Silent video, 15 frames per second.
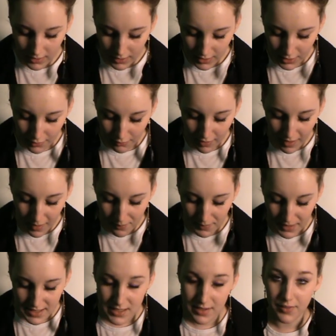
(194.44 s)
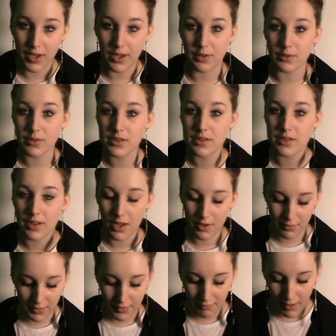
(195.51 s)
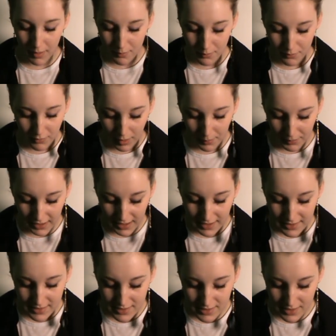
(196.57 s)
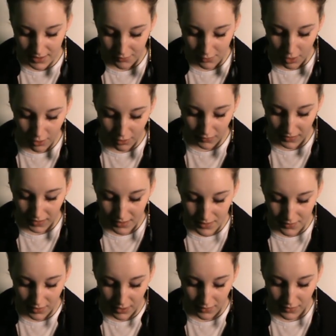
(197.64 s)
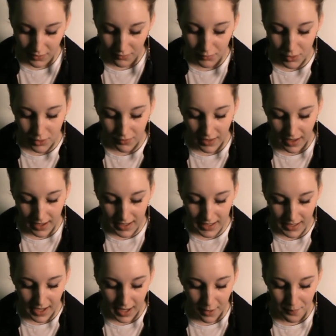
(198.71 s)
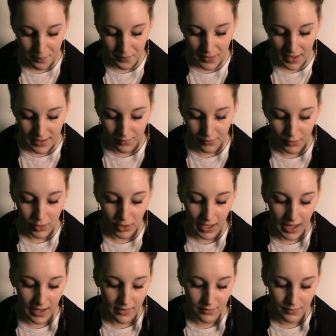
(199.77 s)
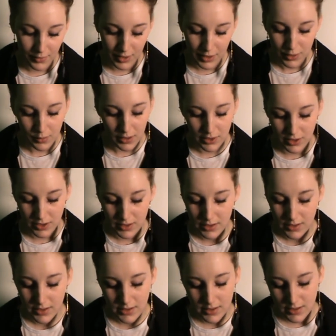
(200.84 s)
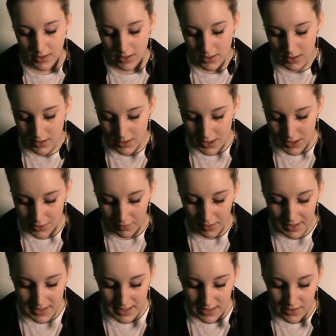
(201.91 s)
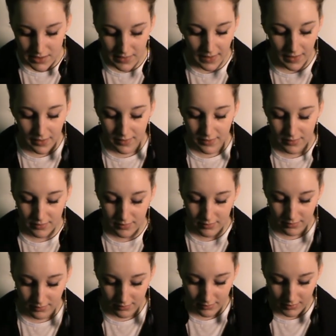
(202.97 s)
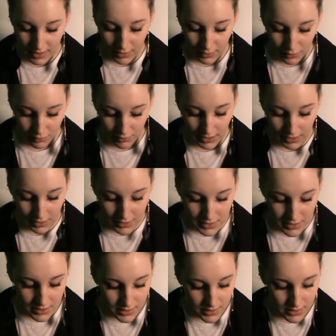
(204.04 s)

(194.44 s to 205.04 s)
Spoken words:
Your interviews are in the right place. You've got all the interviews and you've done that in a different colour for each question to your writing, so that it looks really good.